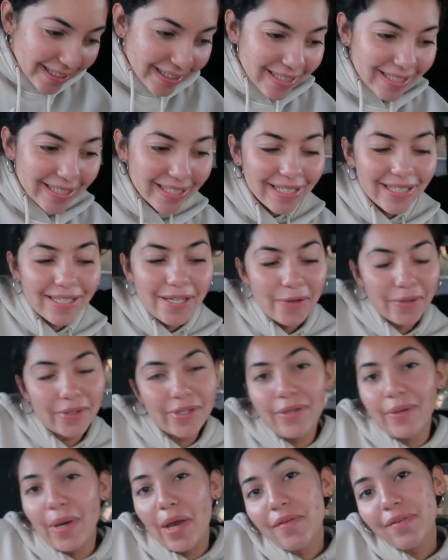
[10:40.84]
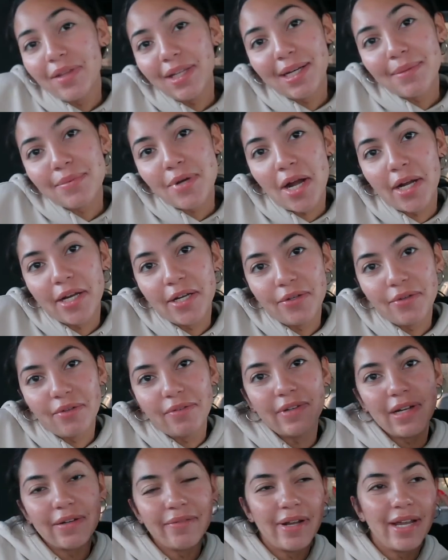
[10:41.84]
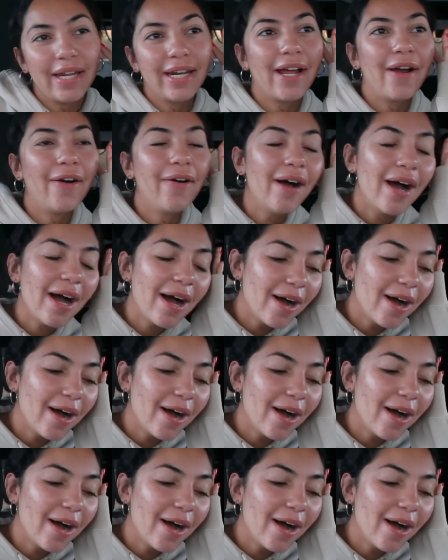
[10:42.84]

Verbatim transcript: this is so cute. I feel like I'm talking to a friend right now.